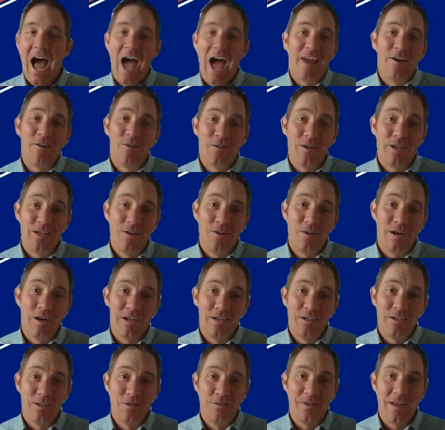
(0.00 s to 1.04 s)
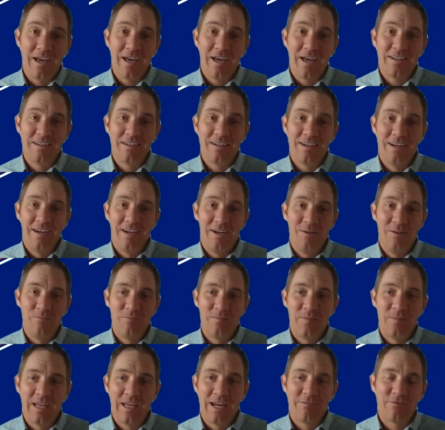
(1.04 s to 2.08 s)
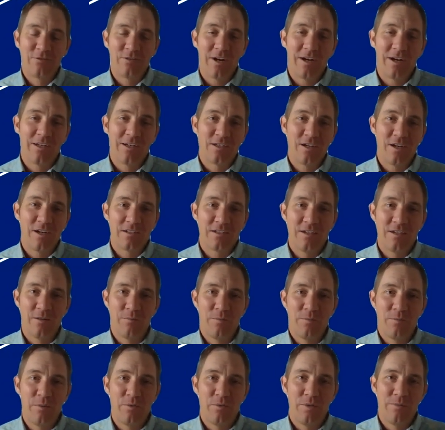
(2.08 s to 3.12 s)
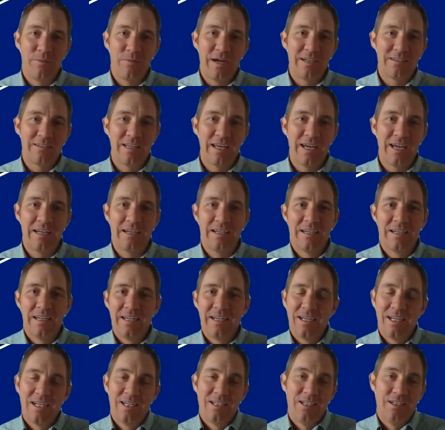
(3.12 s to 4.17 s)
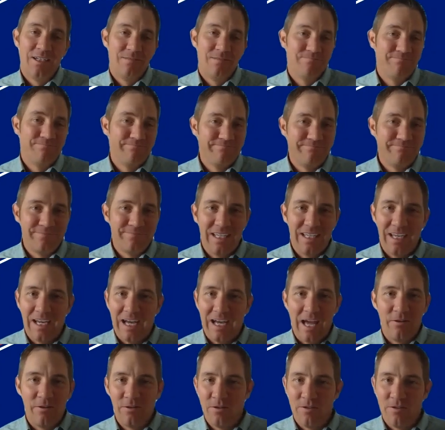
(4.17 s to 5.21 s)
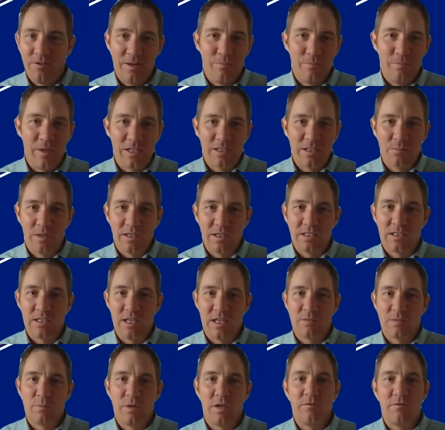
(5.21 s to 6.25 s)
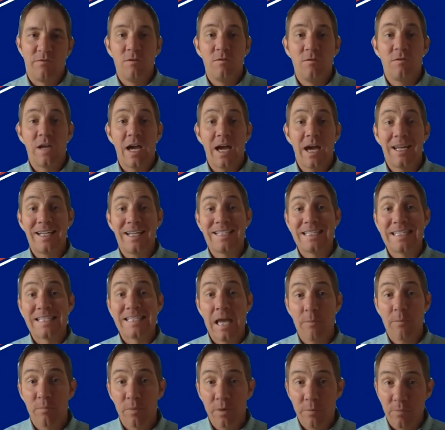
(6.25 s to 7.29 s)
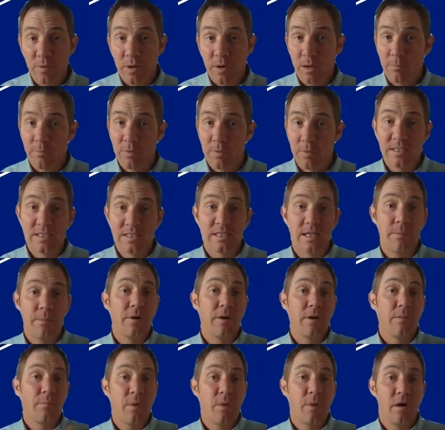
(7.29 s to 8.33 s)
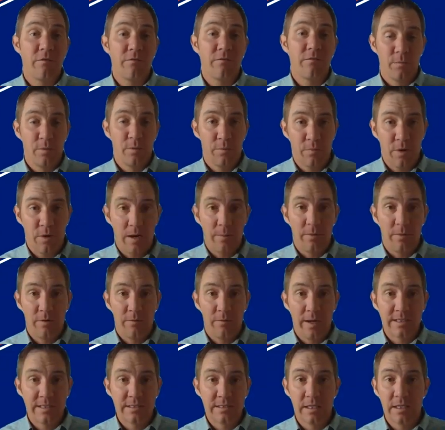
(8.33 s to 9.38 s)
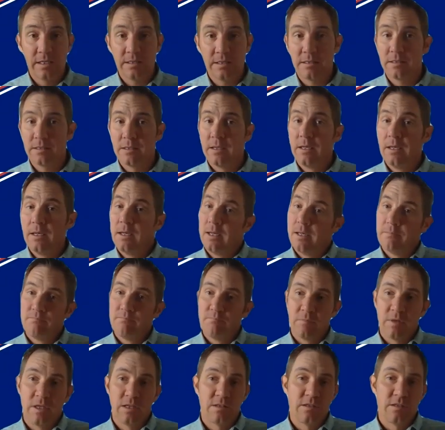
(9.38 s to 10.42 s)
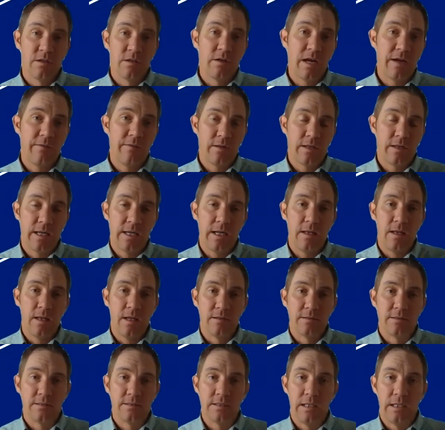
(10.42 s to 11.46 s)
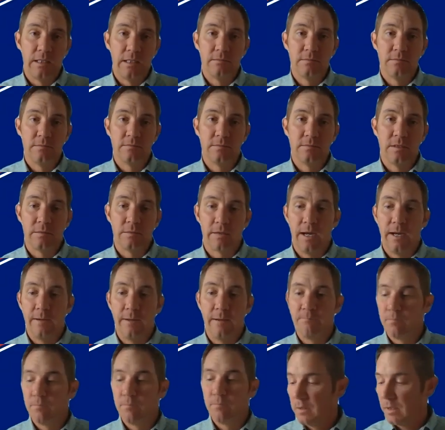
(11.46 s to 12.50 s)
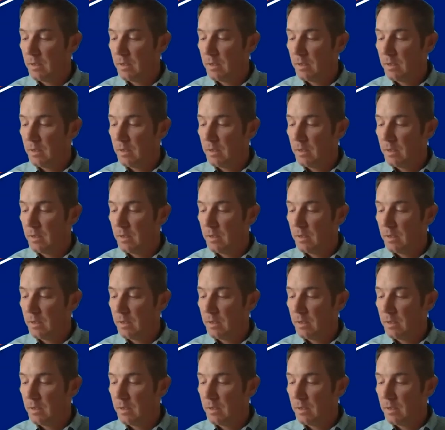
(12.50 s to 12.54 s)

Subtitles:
I don't really know how you do that. And I've tried to talk to other people about that. I don't know that it makes much sense. But if you've got a separate property, separate and apart from your primary residence, consider having that LLC. Okay.